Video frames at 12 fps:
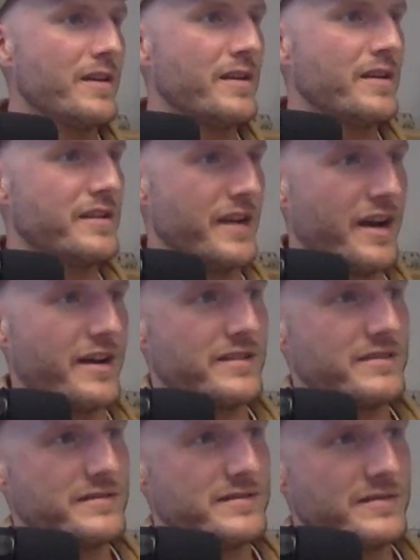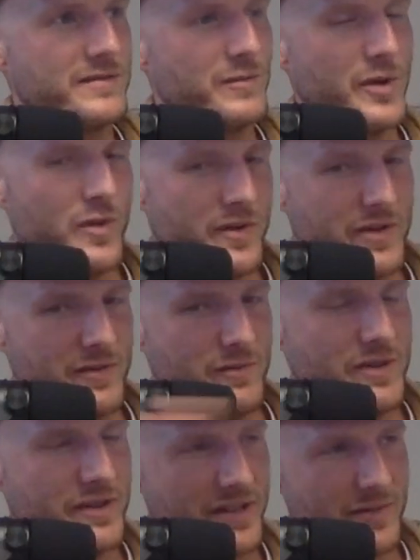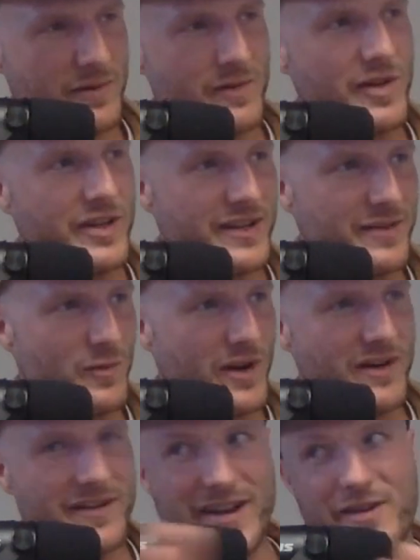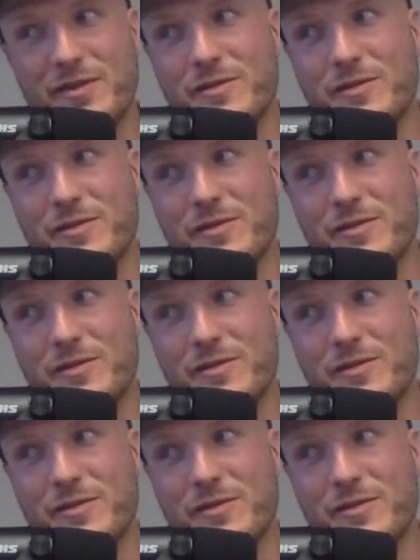Yeah, we really went down a